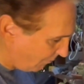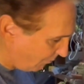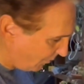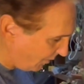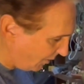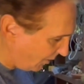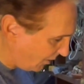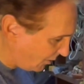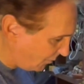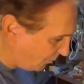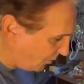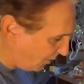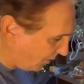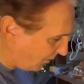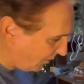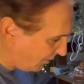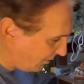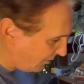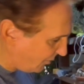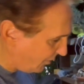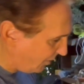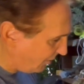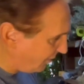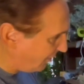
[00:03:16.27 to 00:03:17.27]
But let's put
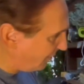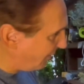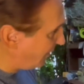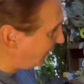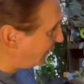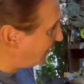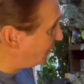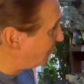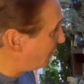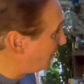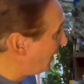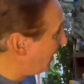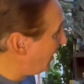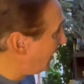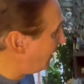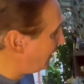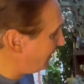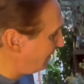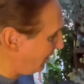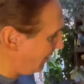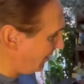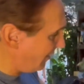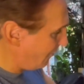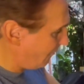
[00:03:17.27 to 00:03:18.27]
this in a nice
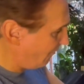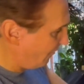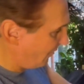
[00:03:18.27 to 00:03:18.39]
pot now.